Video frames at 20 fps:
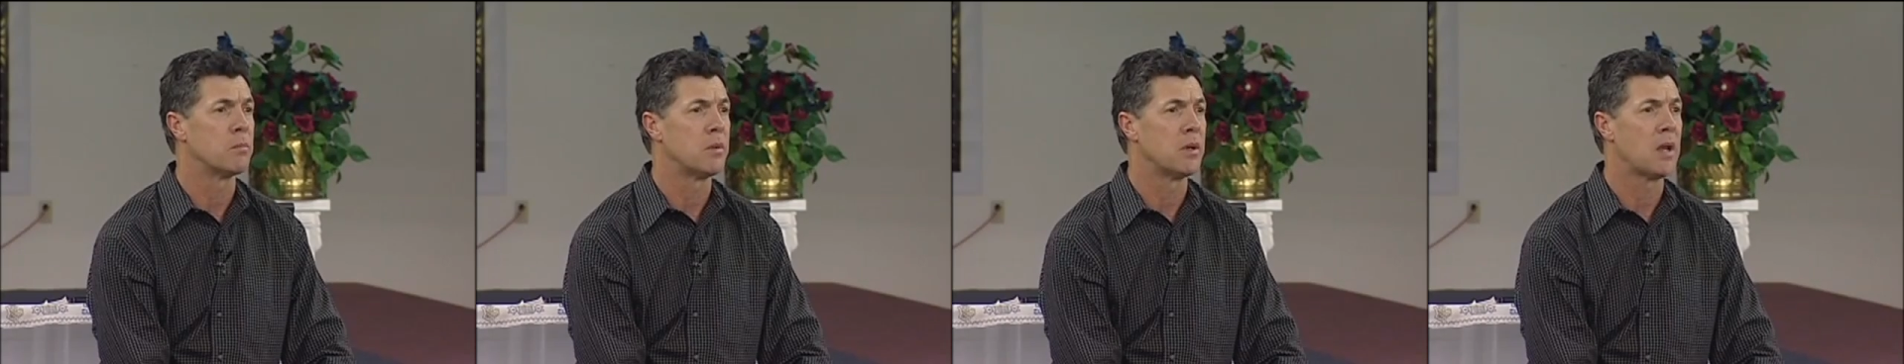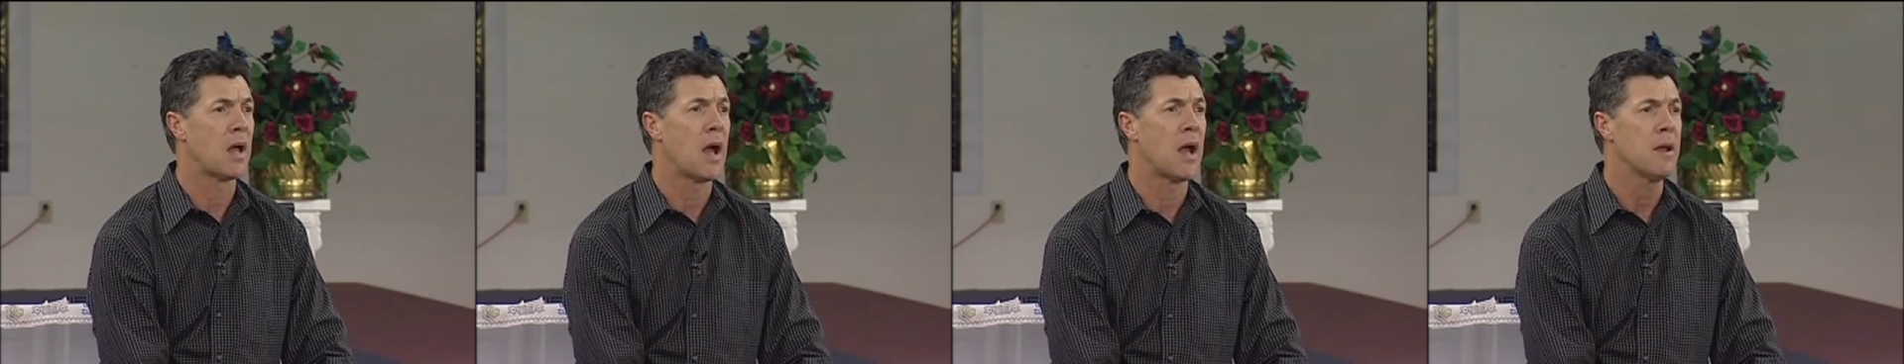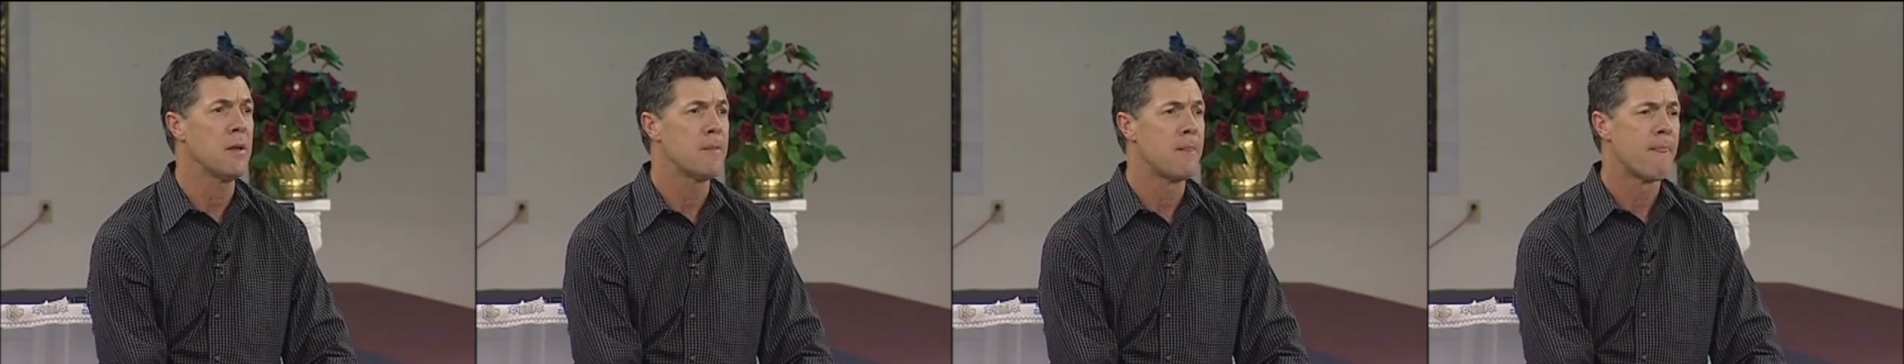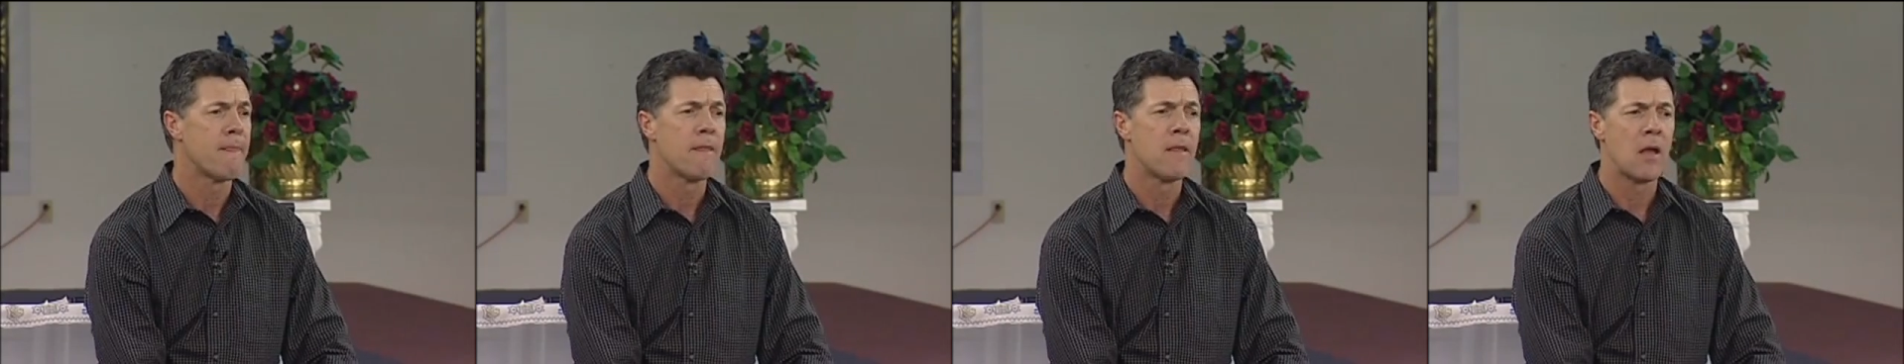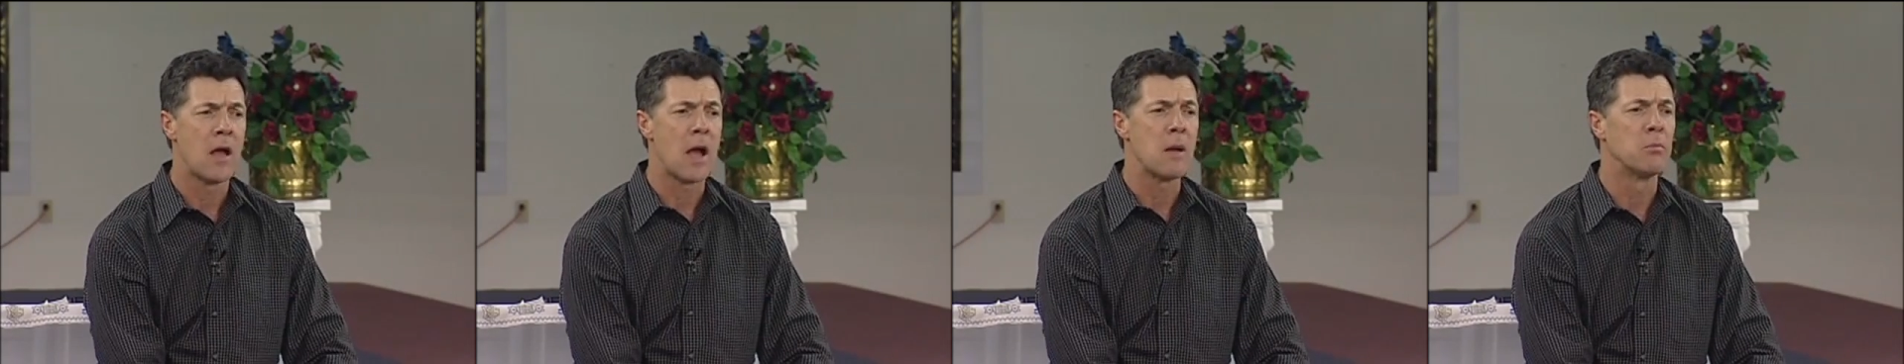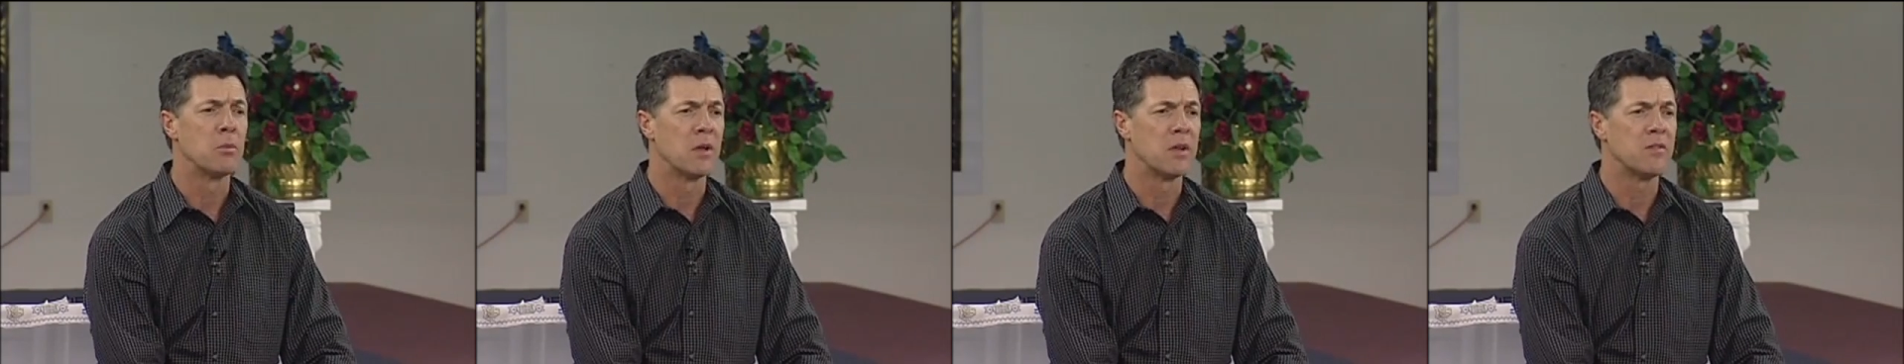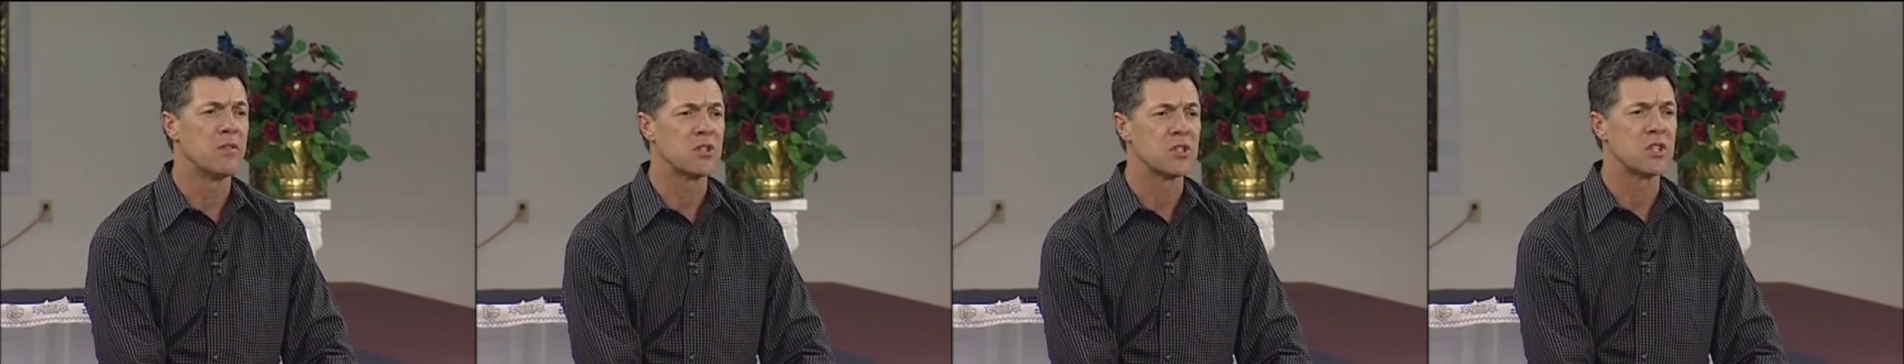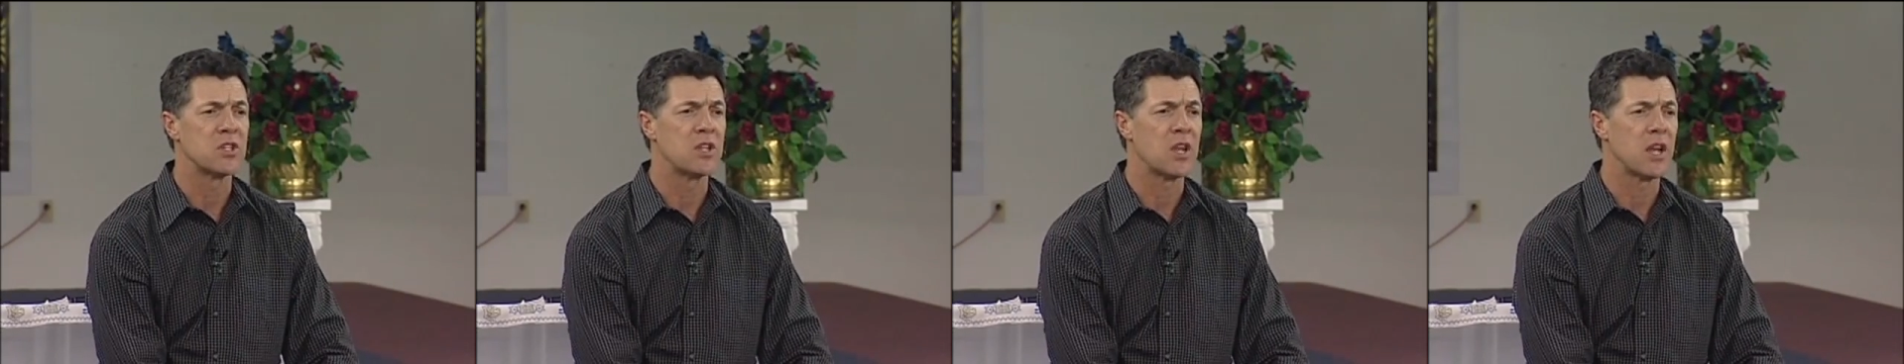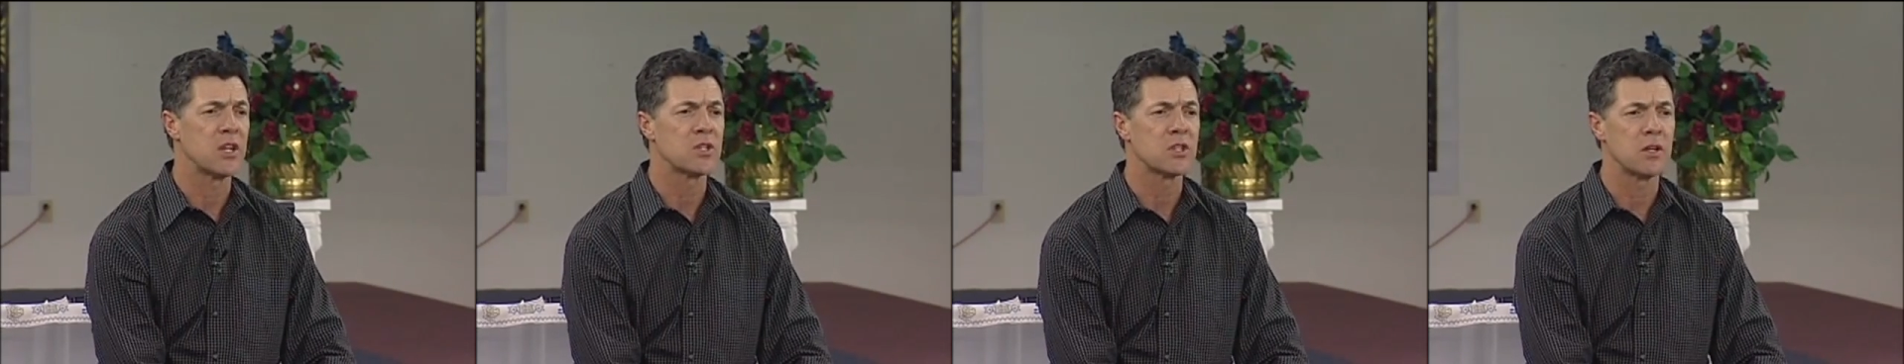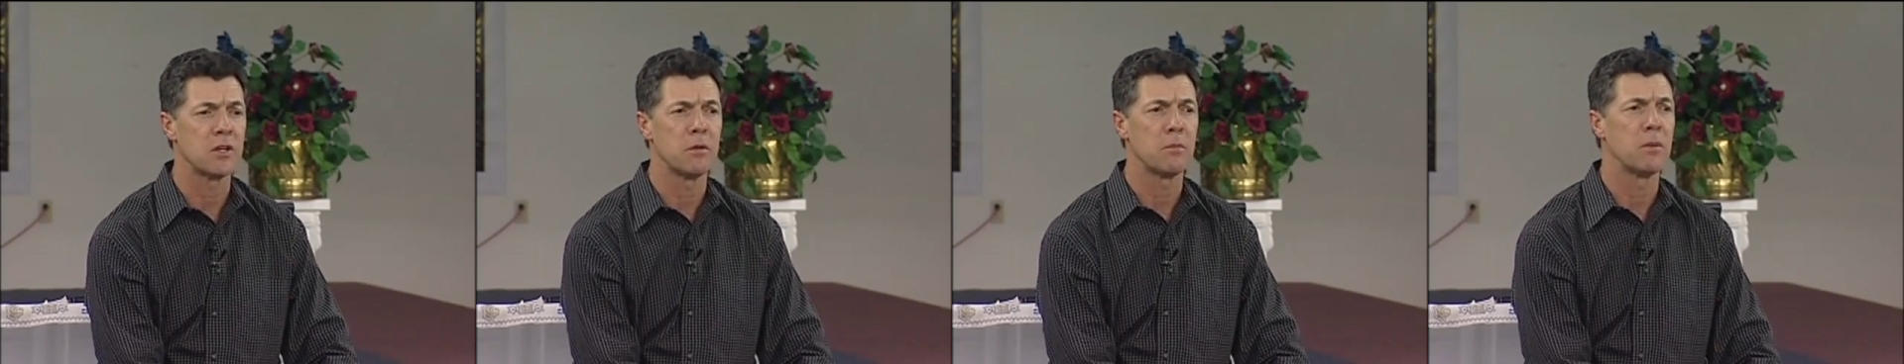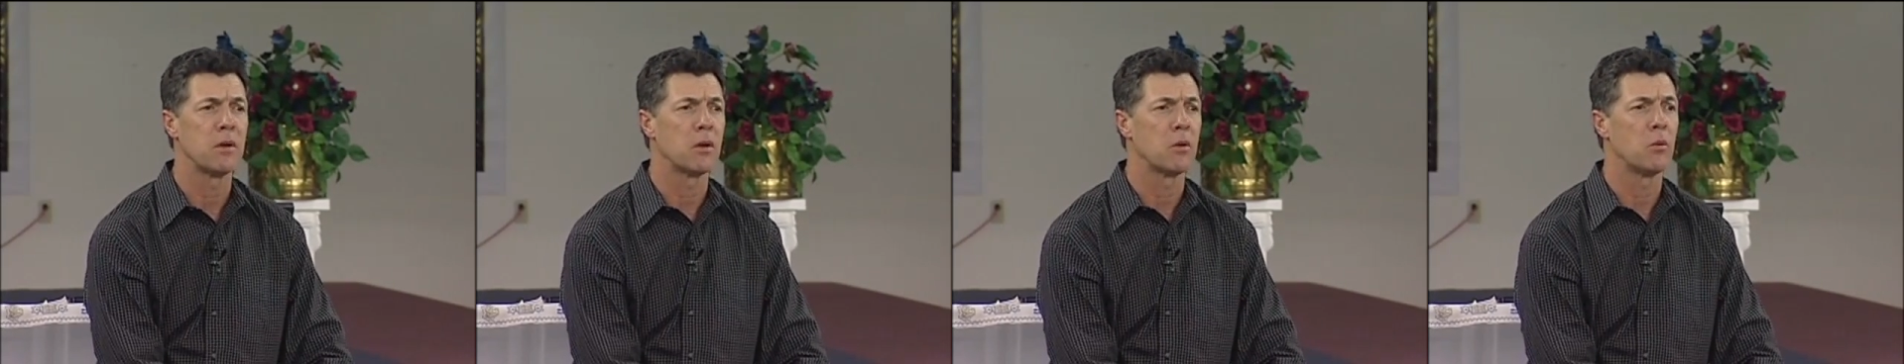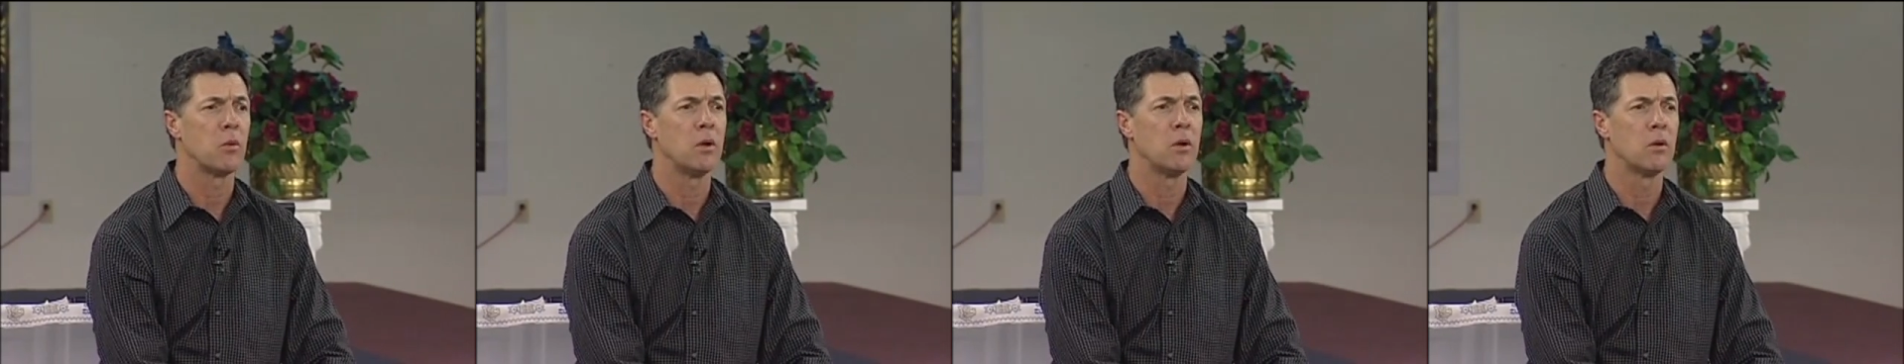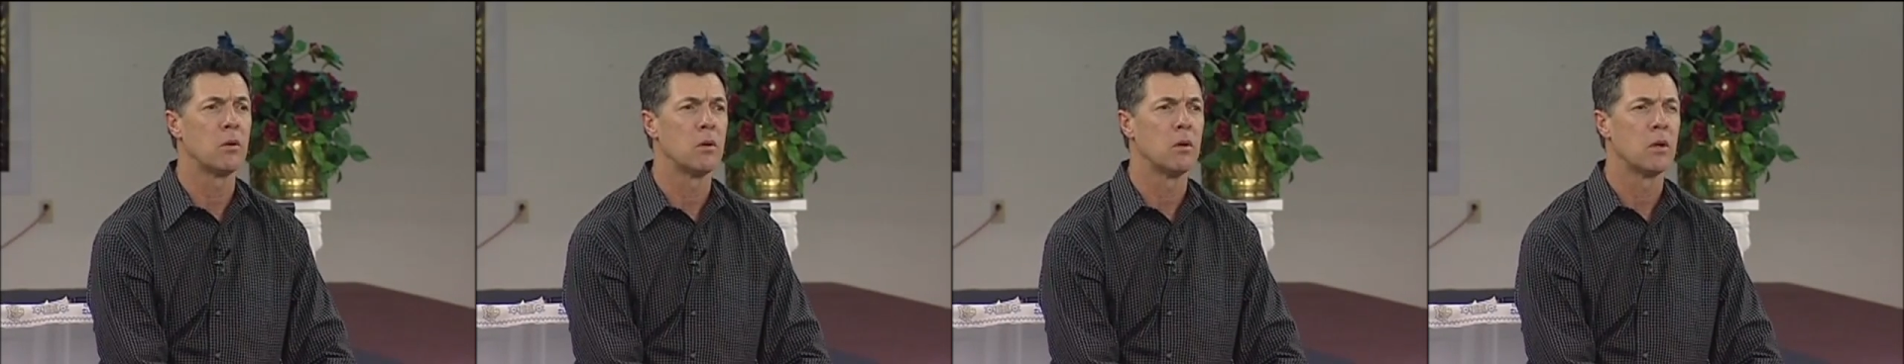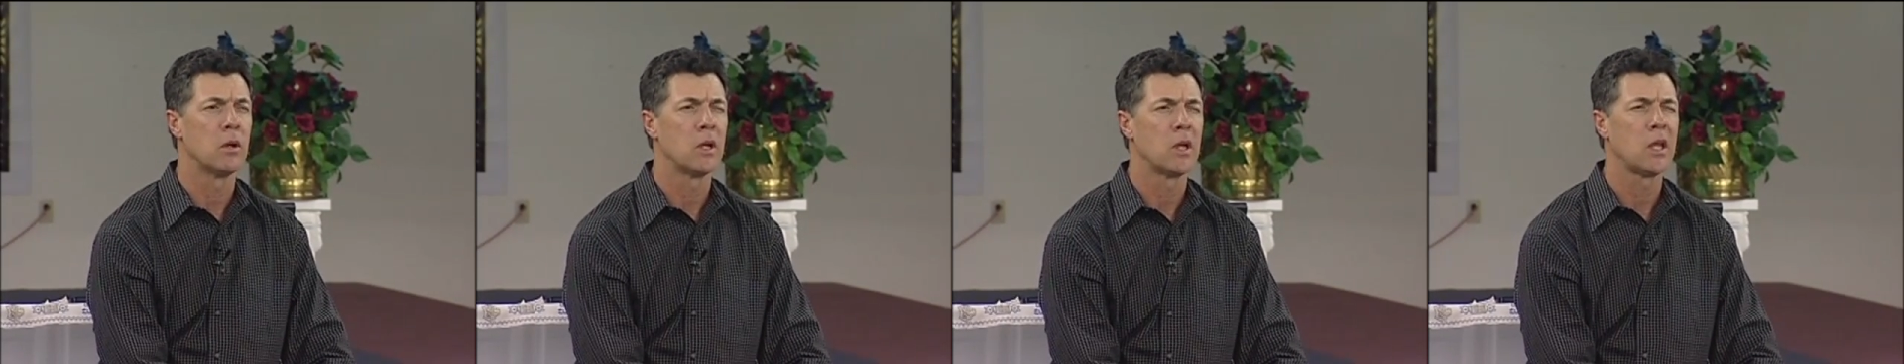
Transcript: But I, I believe it's destined to be a real